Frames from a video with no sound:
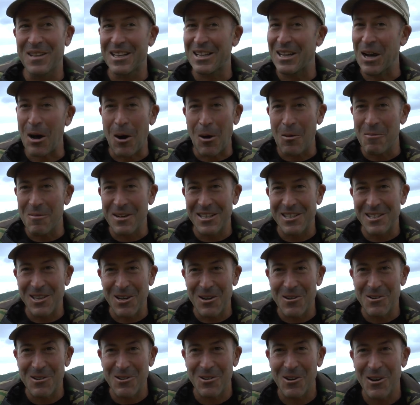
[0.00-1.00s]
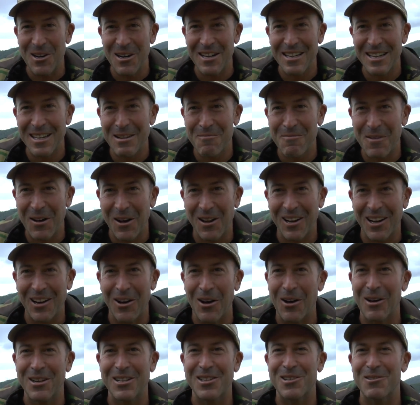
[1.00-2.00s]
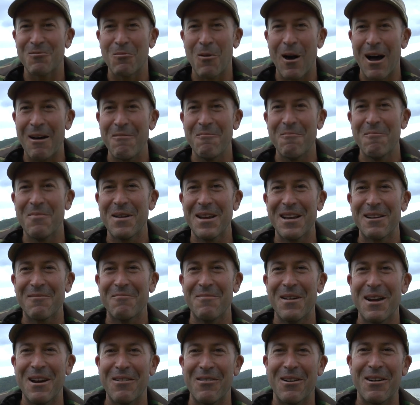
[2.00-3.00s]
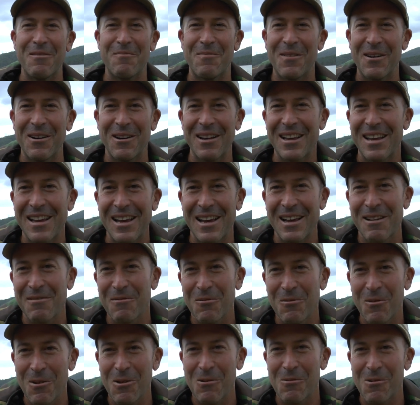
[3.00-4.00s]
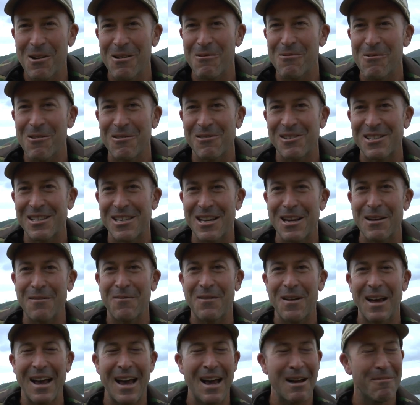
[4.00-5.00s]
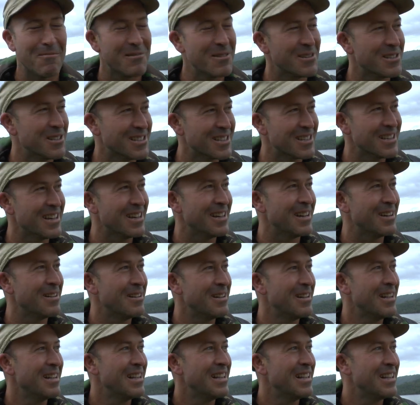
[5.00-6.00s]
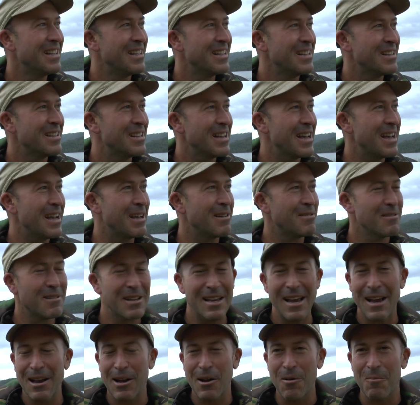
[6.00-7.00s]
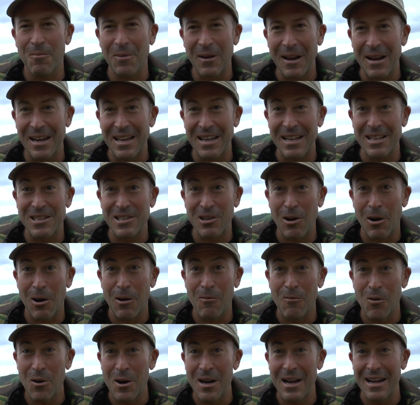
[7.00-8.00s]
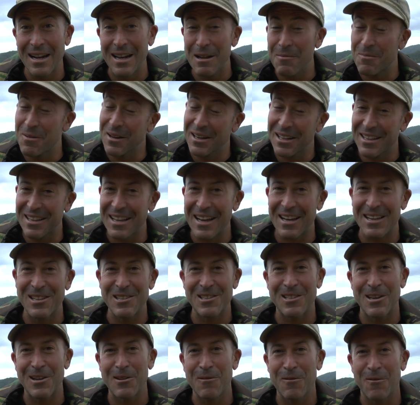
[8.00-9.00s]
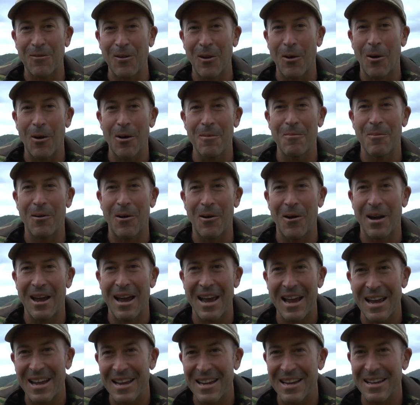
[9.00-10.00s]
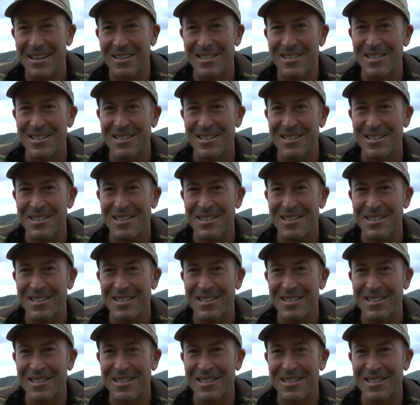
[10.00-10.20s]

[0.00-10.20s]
Can't be too greedy, but I'd like just one big mirror, but we'll see if it happens. Got plenty of time, really, but the days do fly by out here.